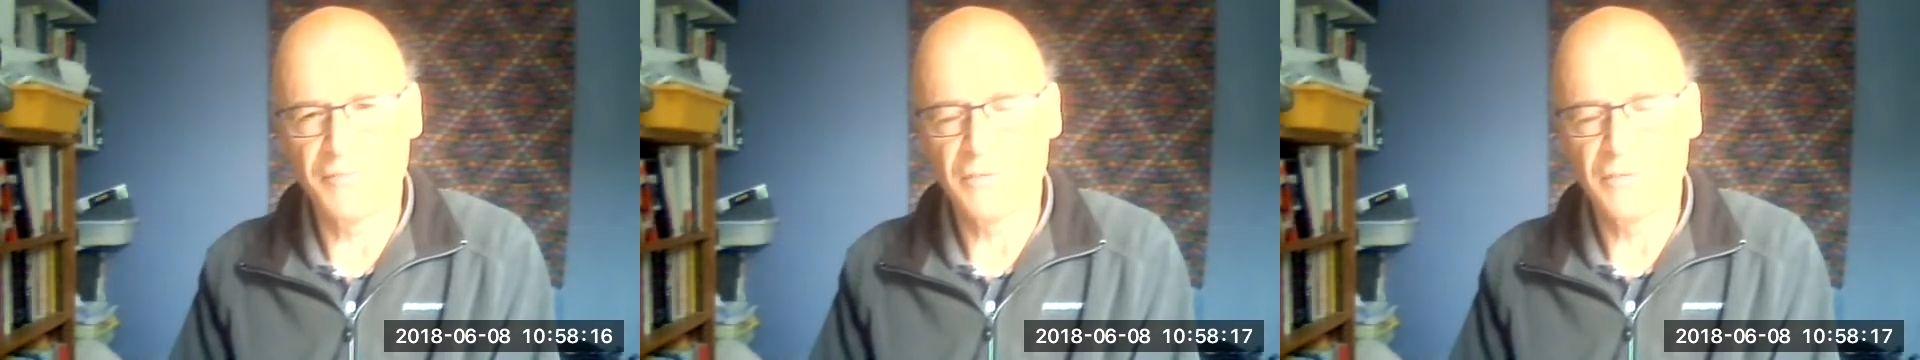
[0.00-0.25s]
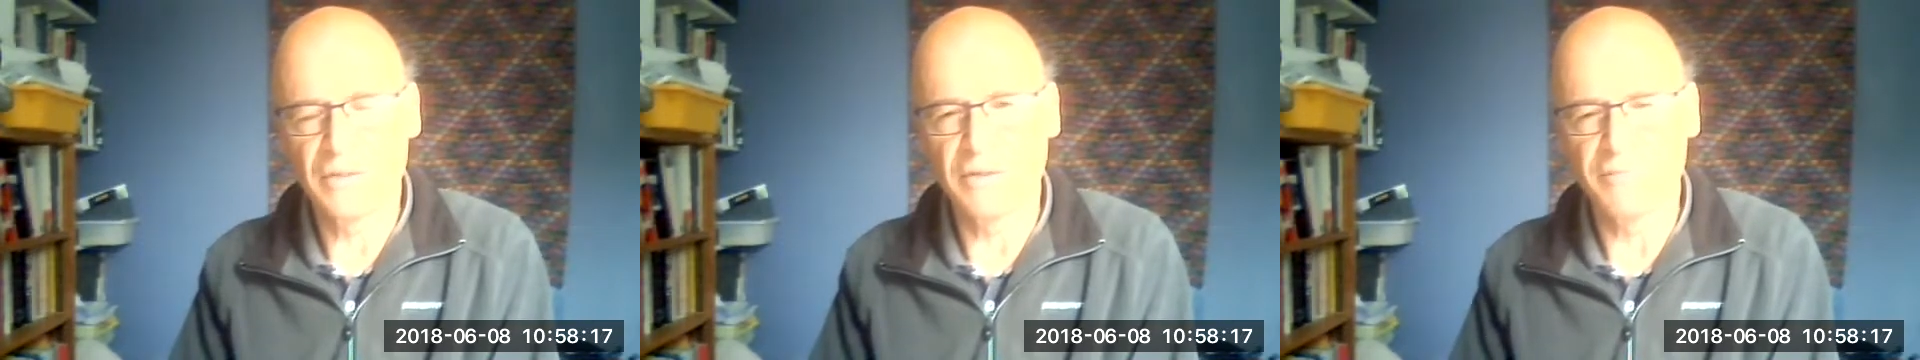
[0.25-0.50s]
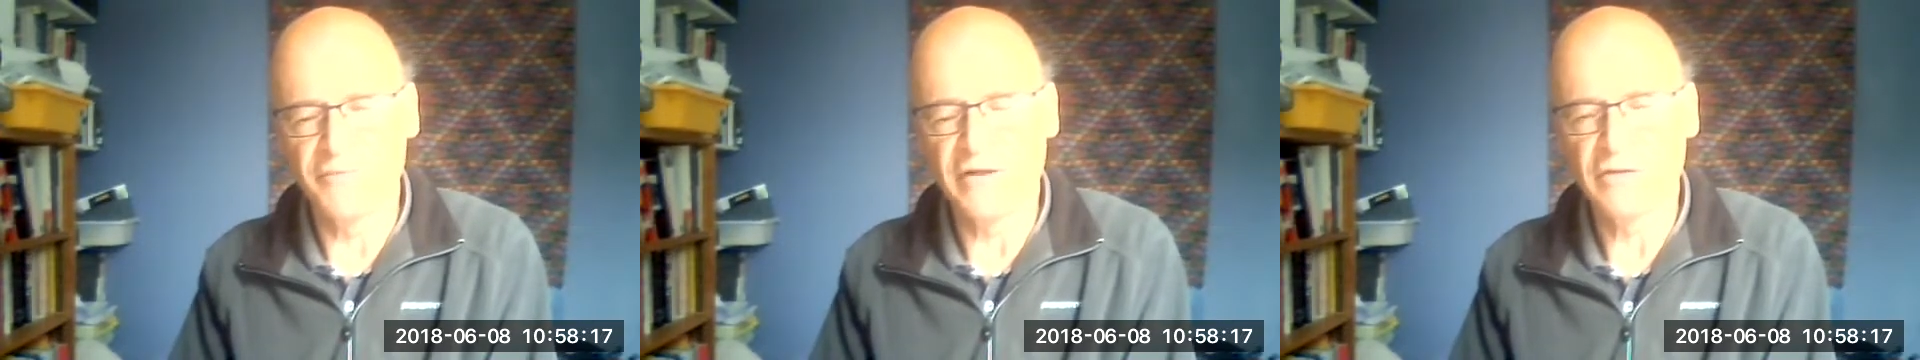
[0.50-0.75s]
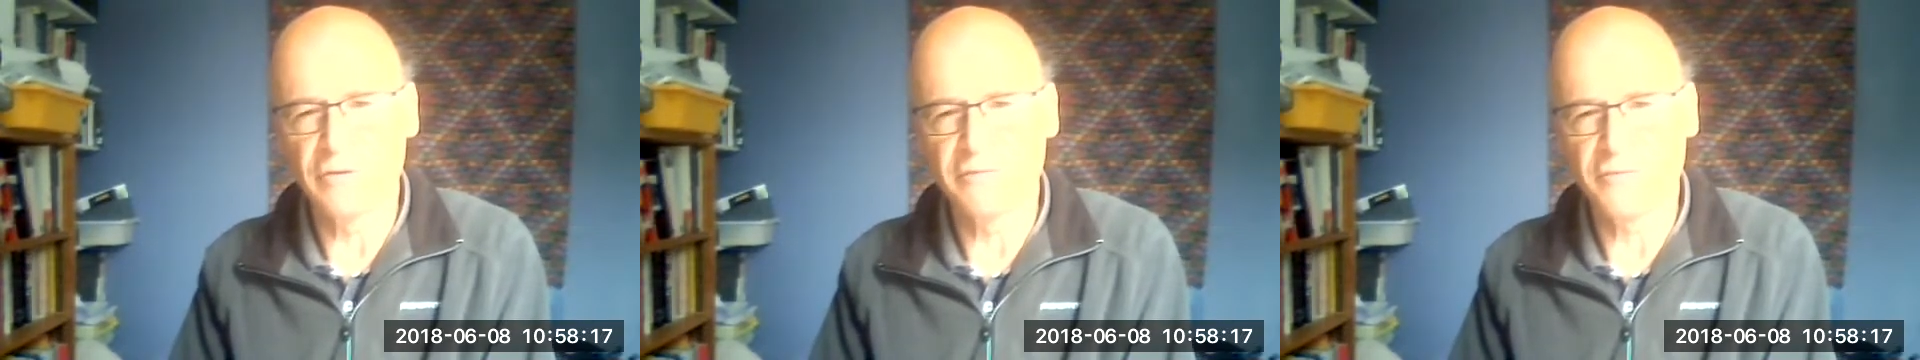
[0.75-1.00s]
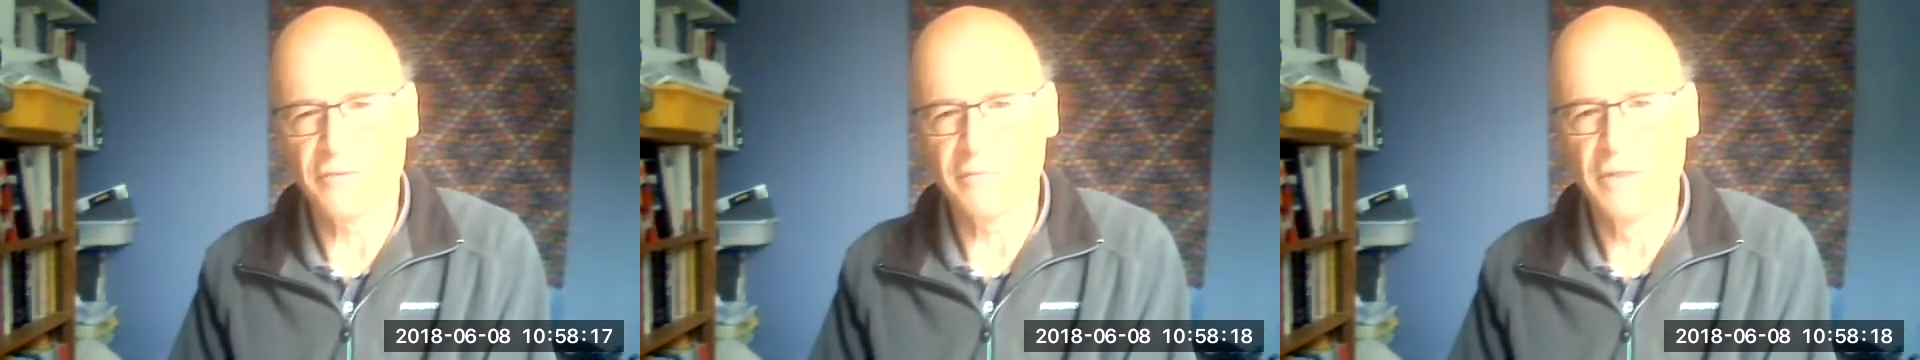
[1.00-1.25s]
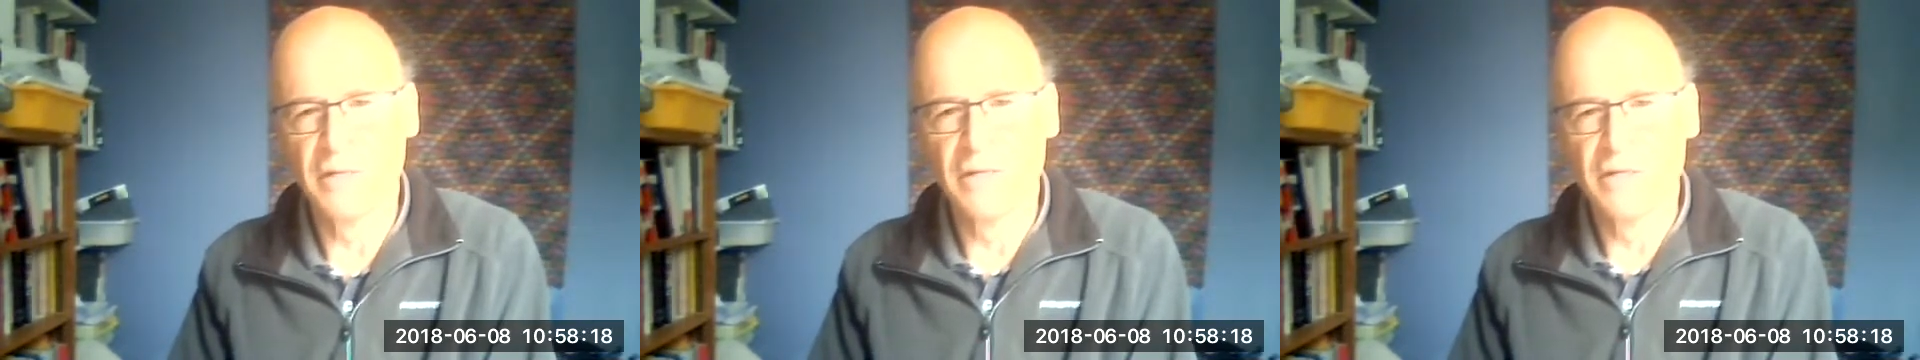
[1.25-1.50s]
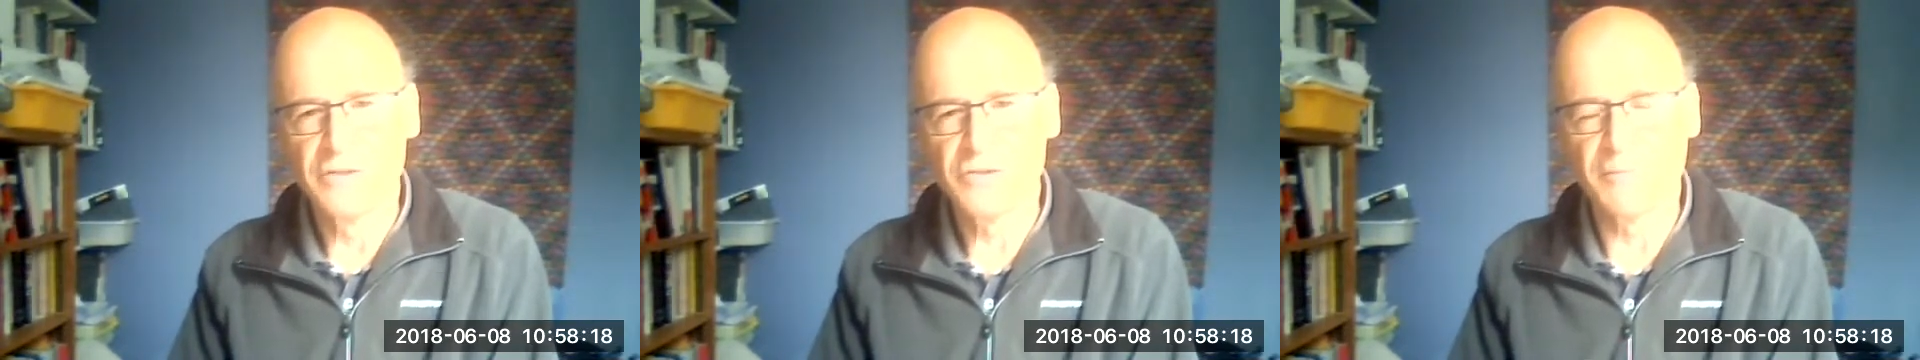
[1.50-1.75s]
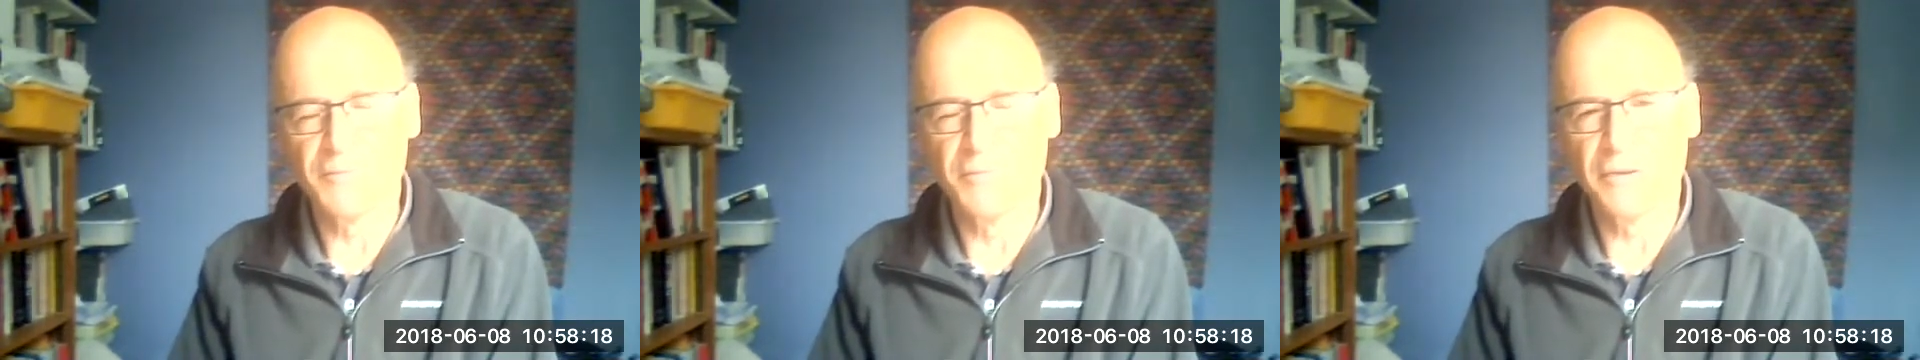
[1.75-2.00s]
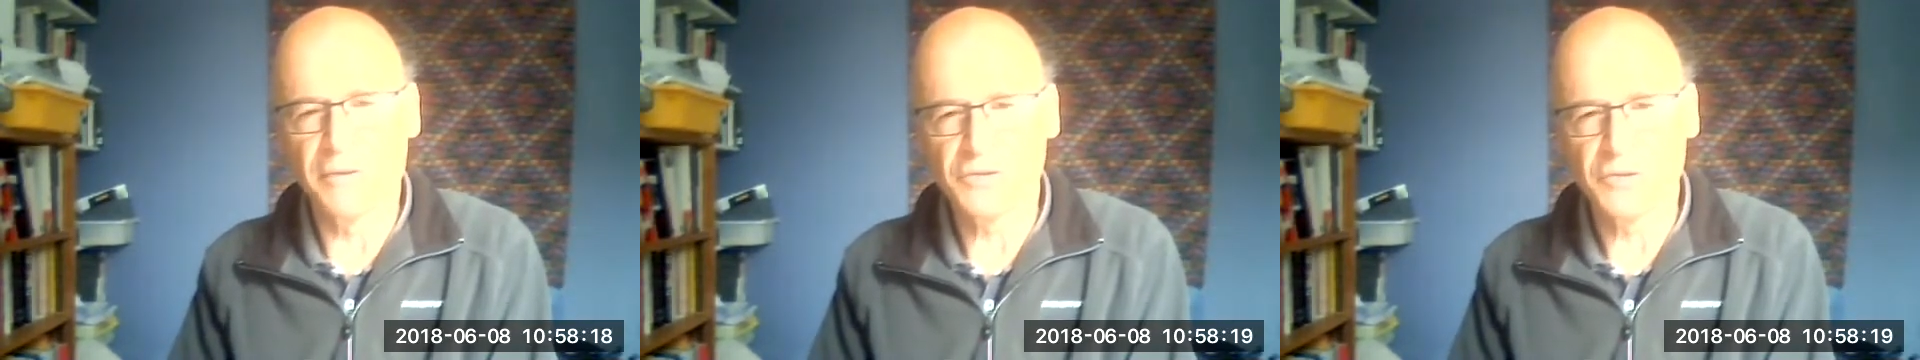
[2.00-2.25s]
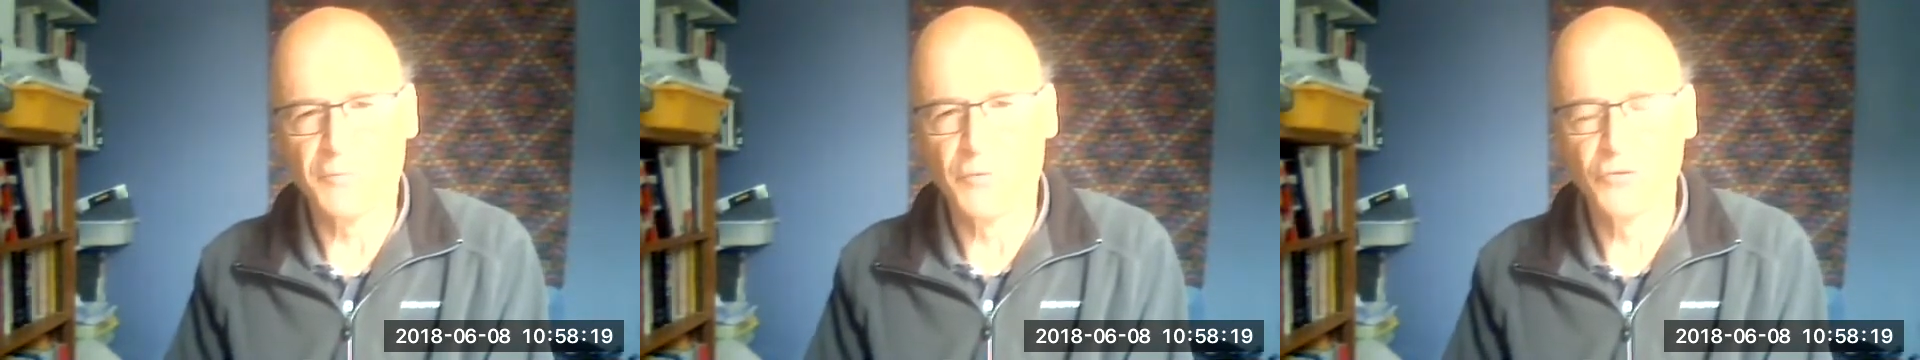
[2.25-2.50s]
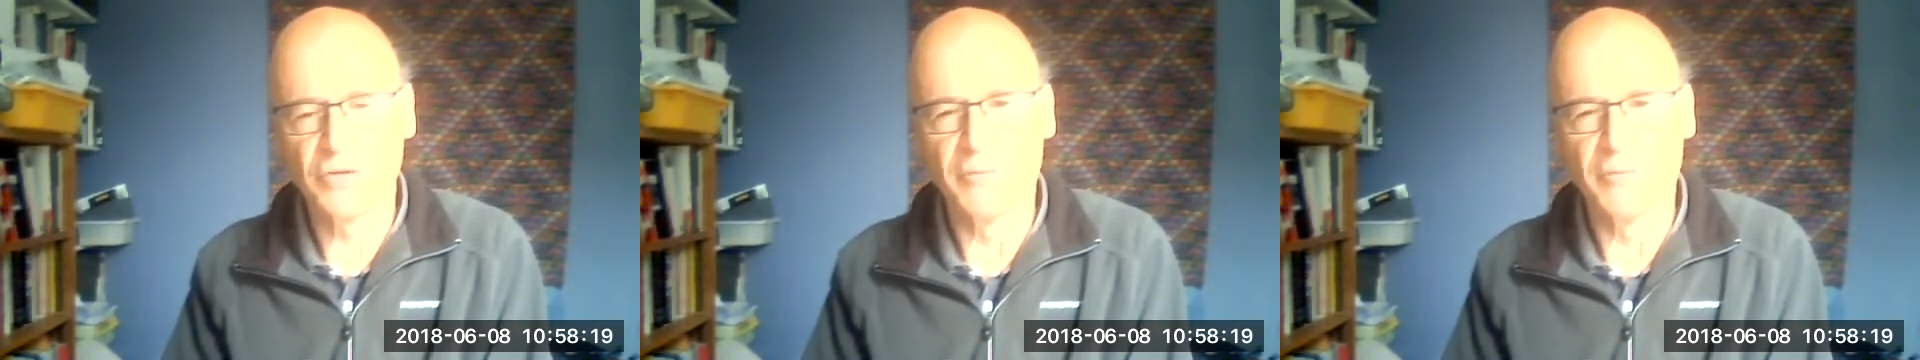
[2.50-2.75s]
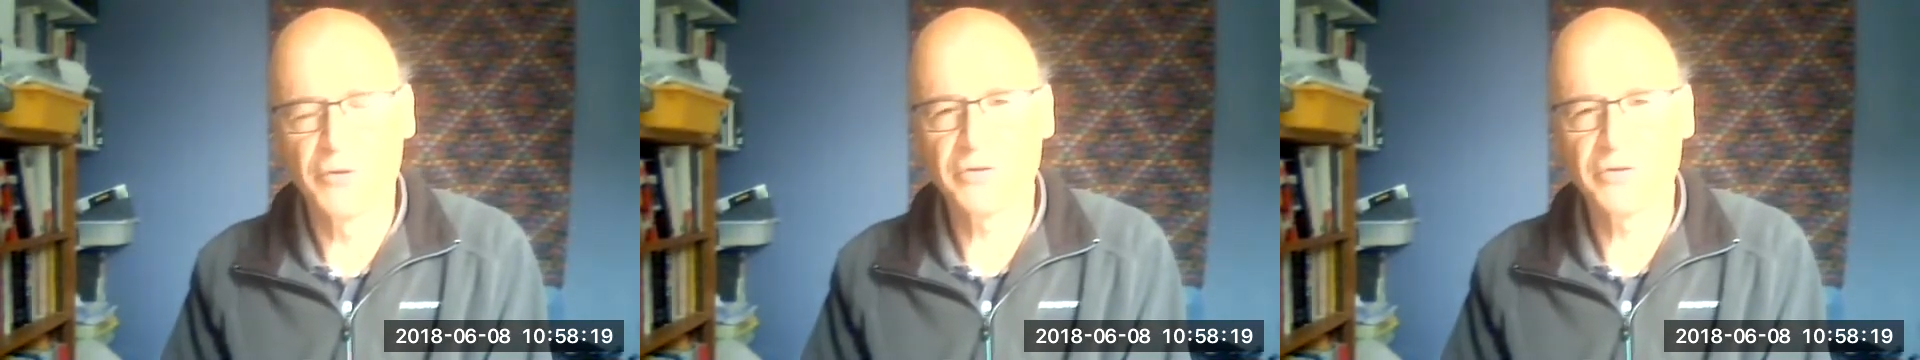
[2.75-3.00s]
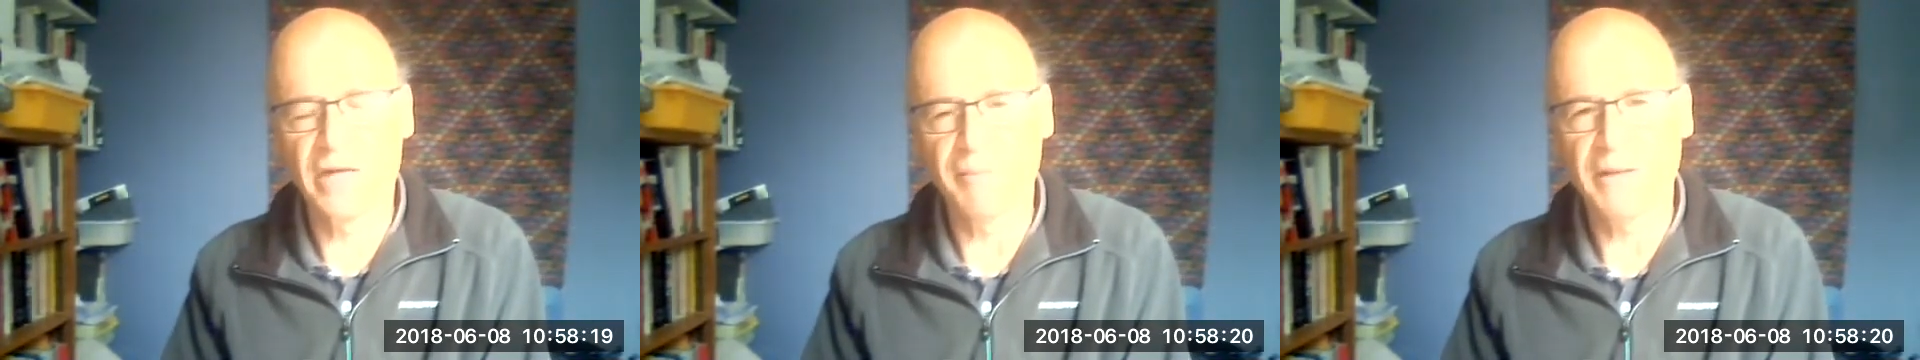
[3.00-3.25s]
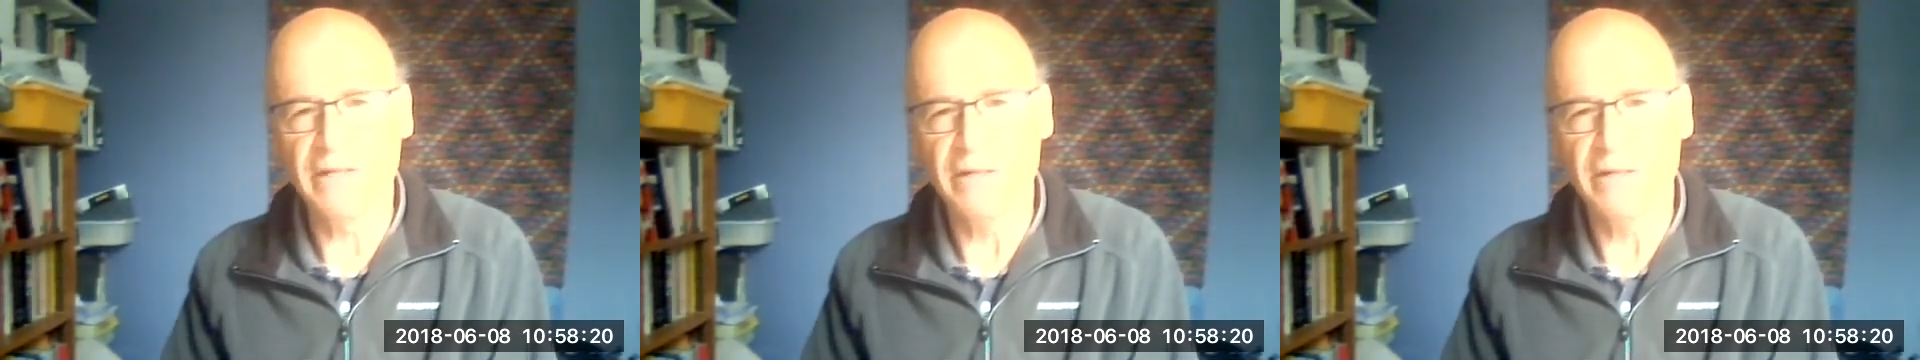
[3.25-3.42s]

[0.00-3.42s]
they're prevented from supporting the boycott campaign.